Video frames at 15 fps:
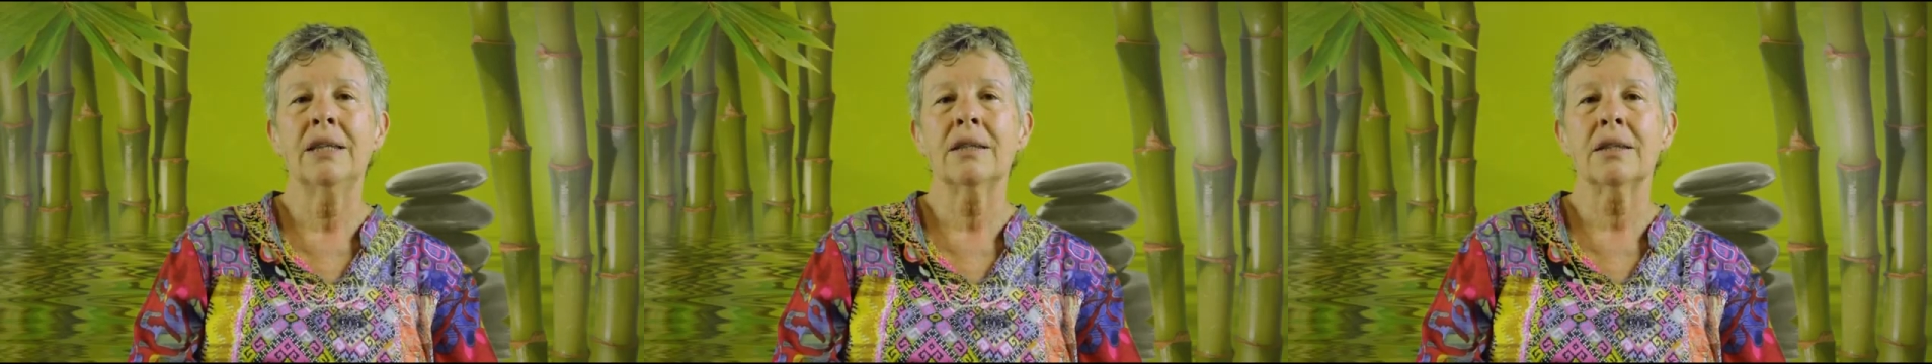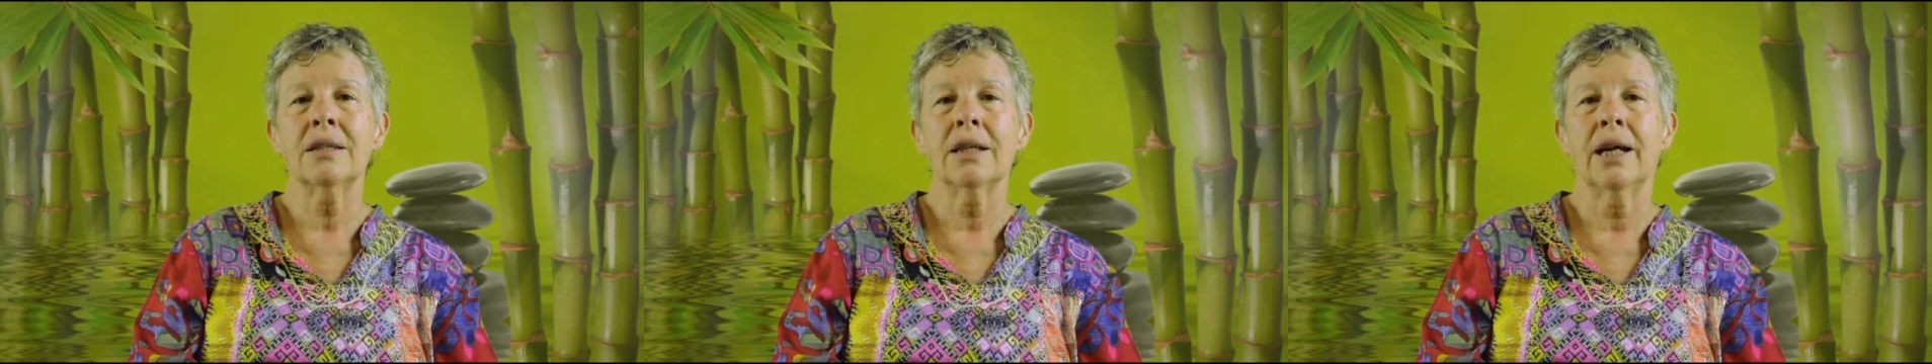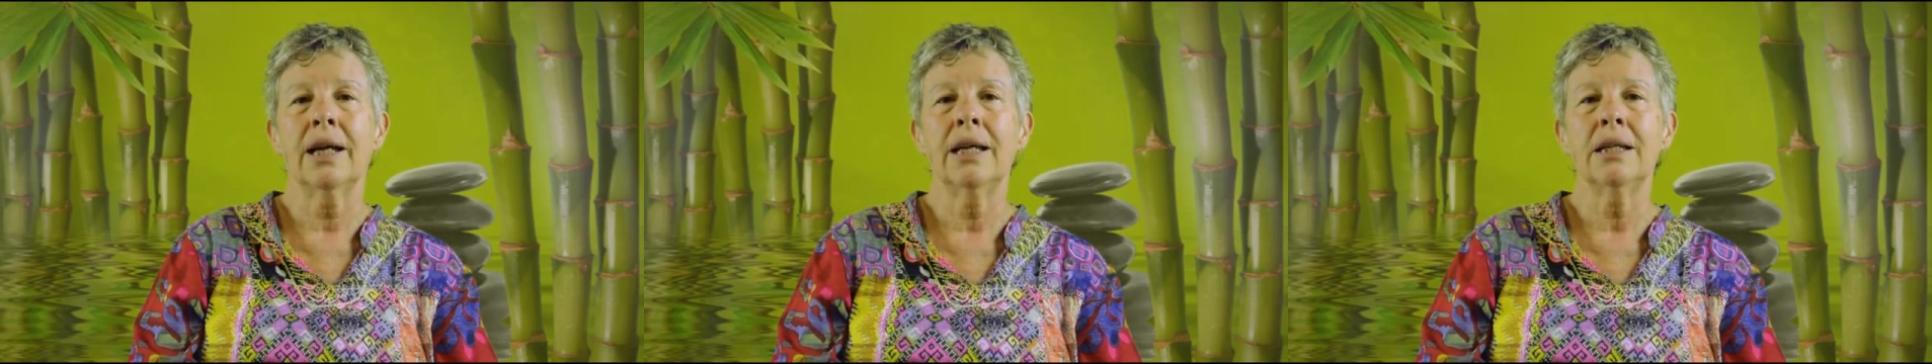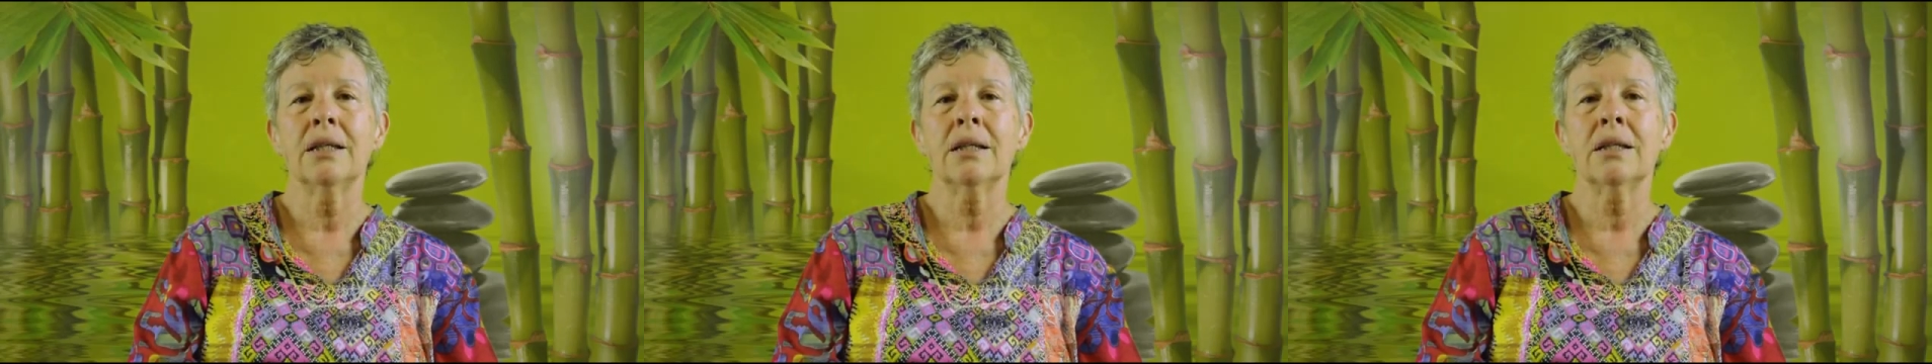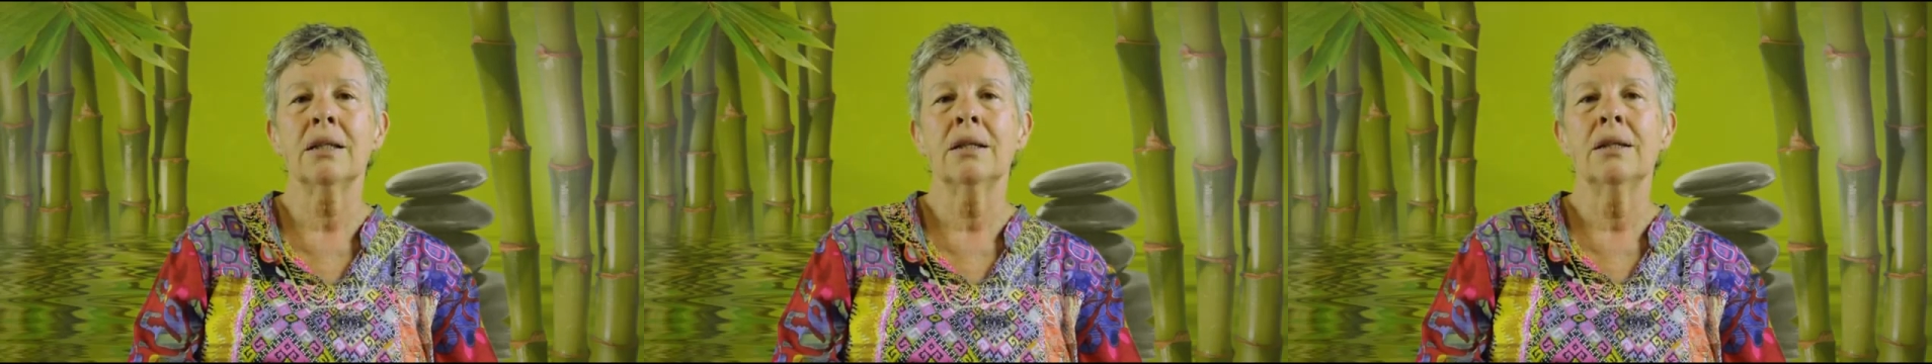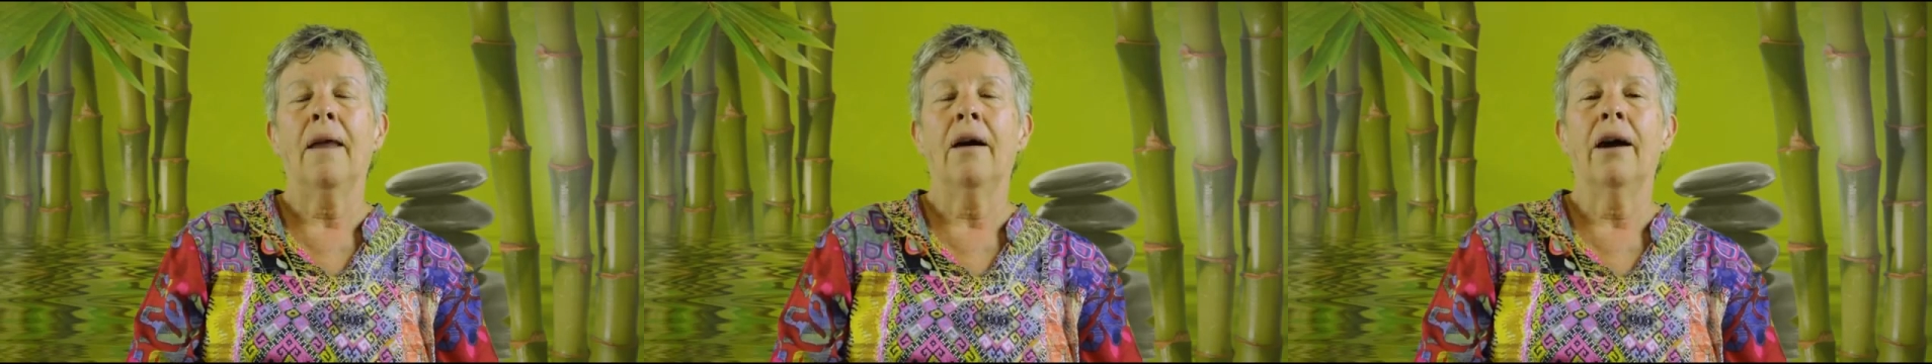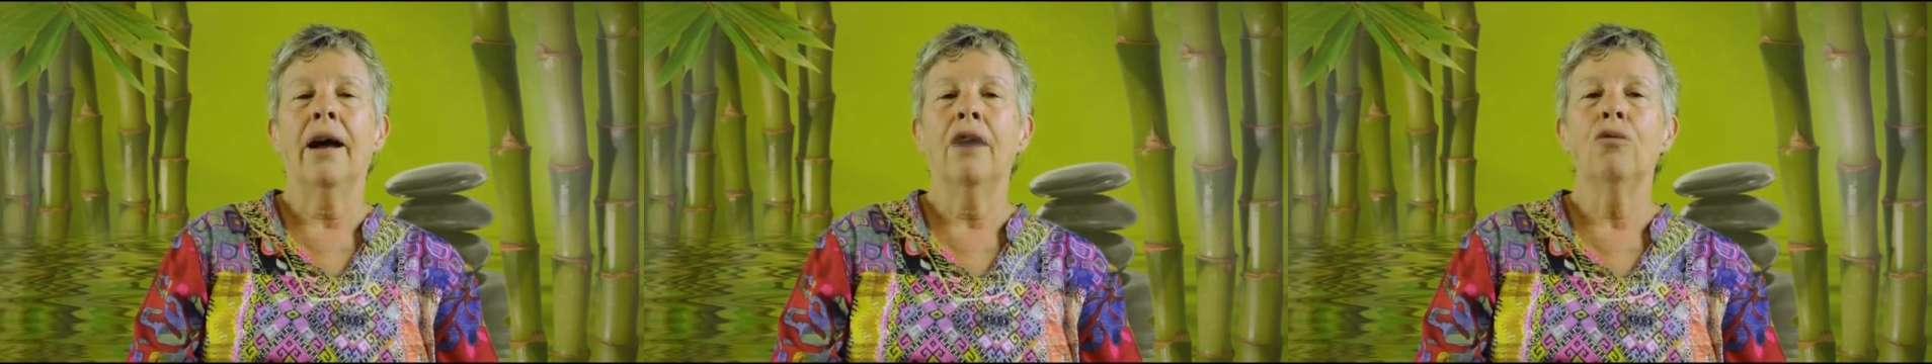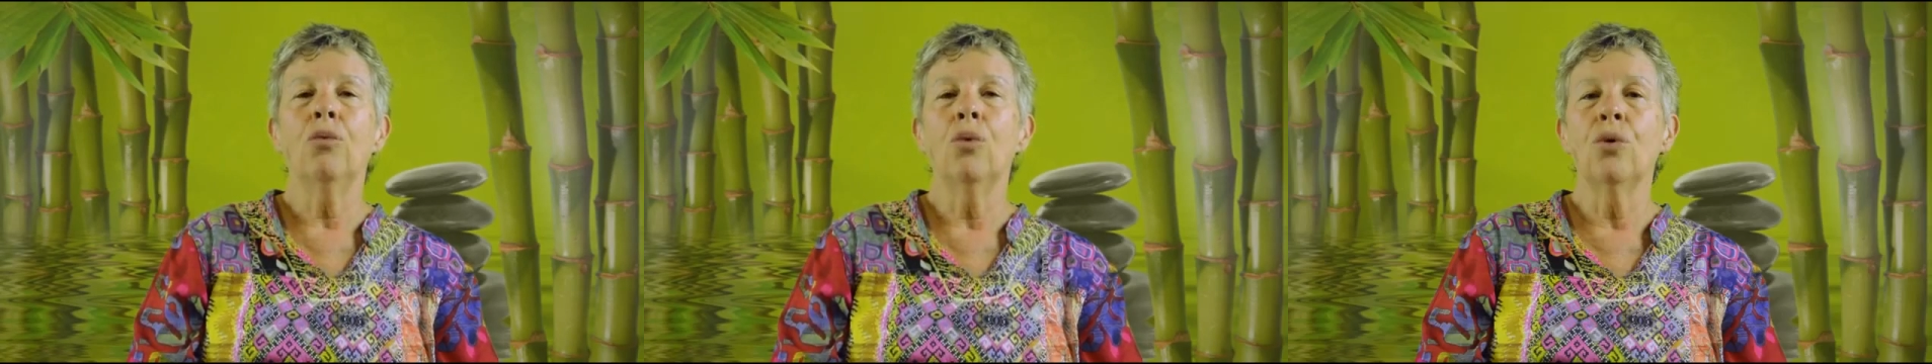stage. I
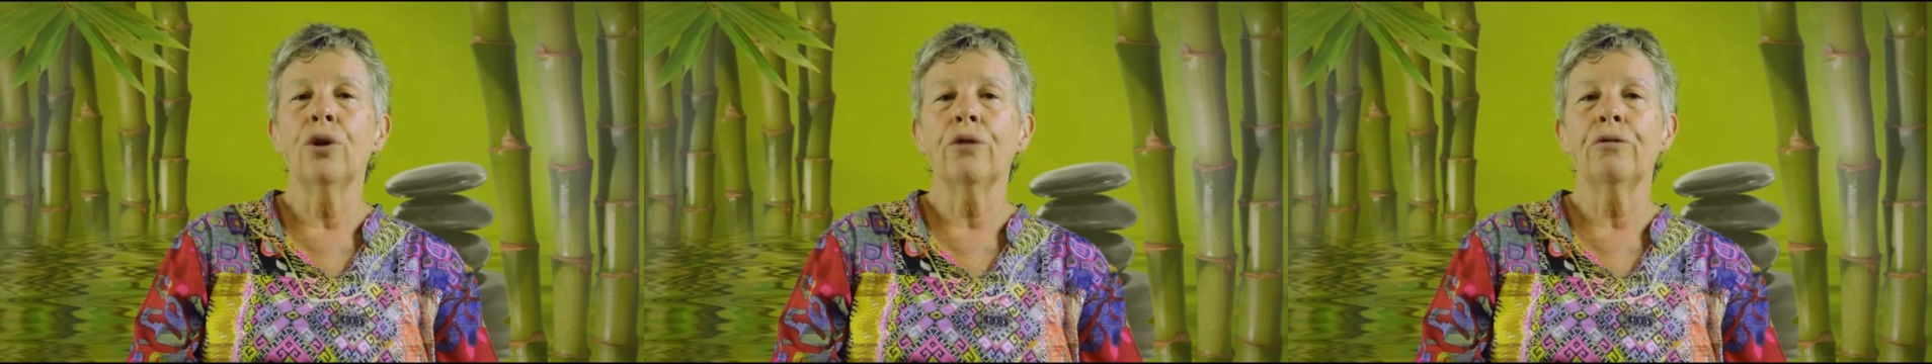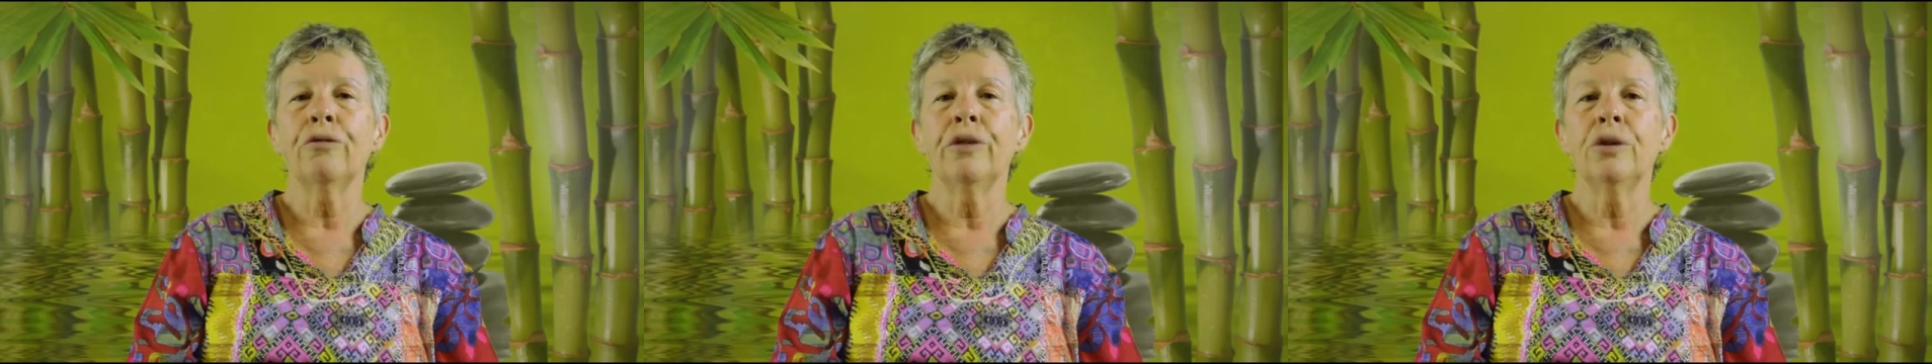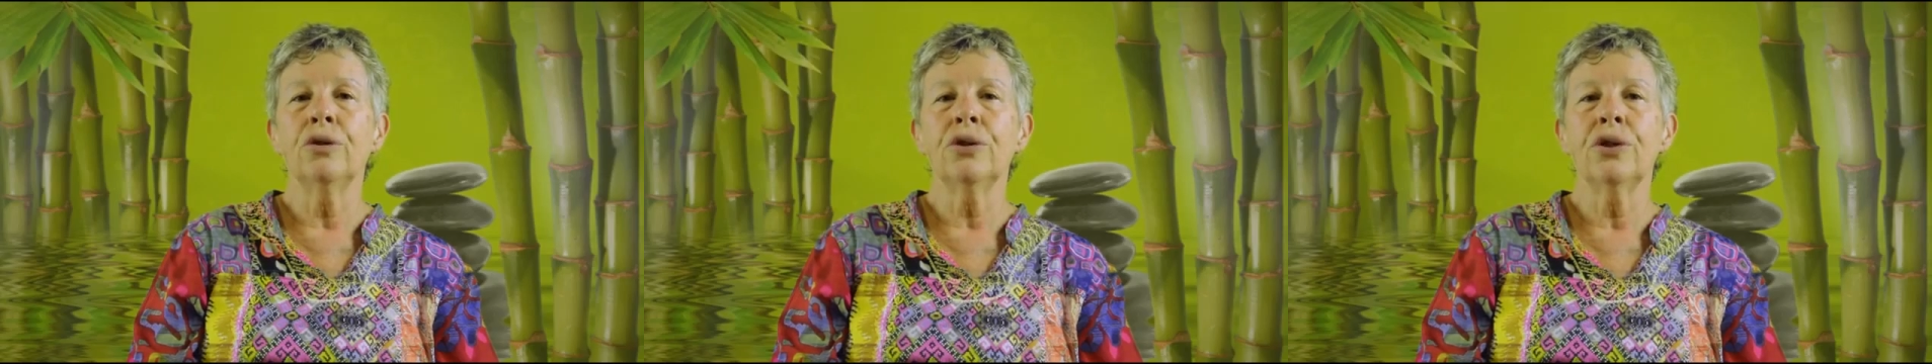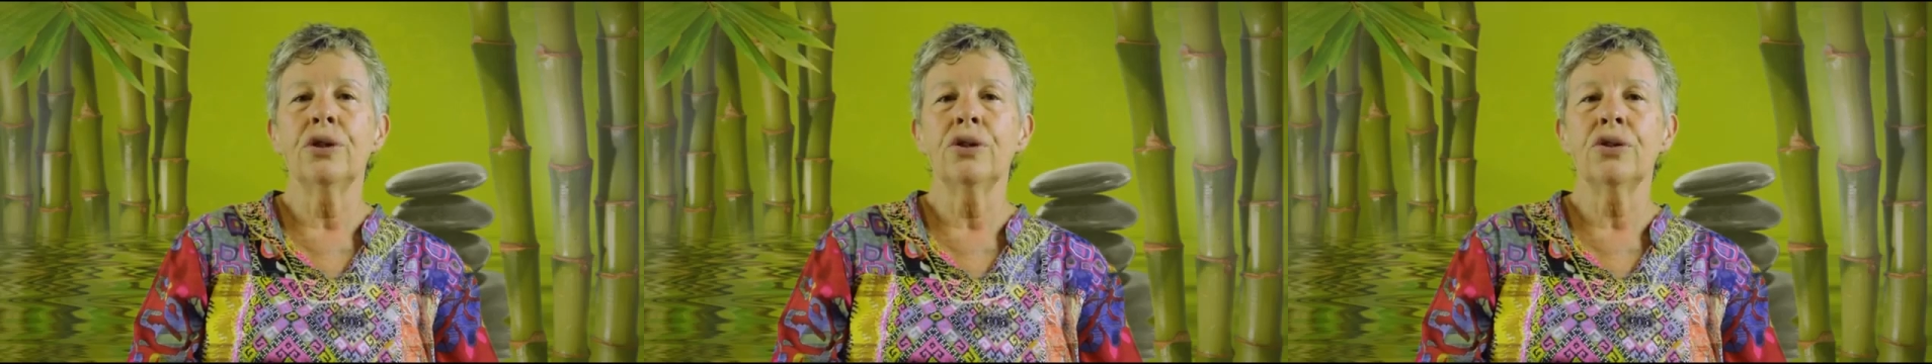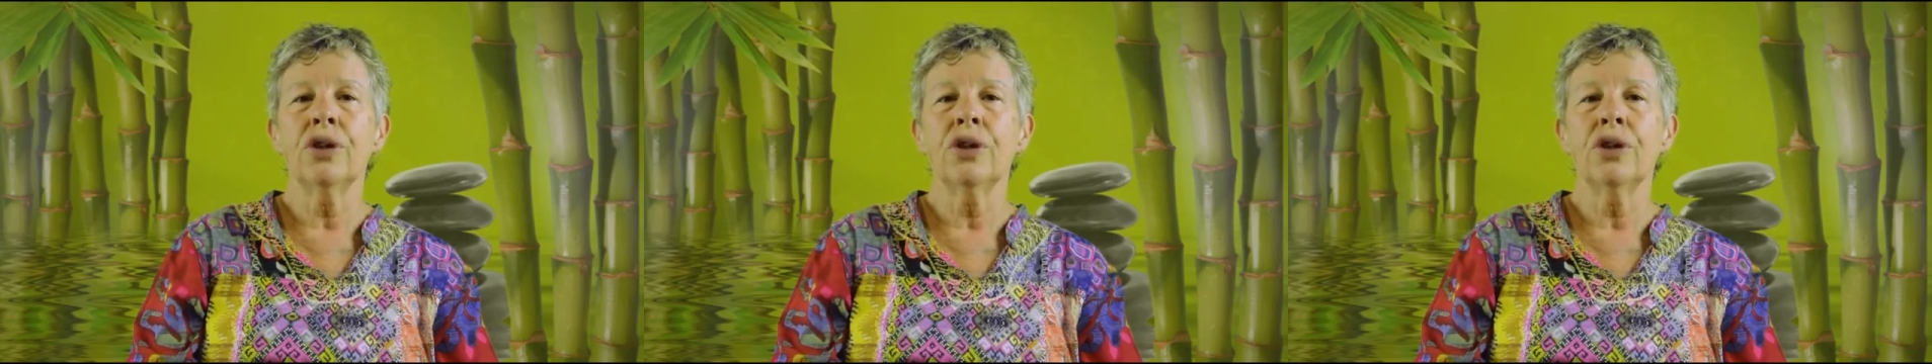have water filters,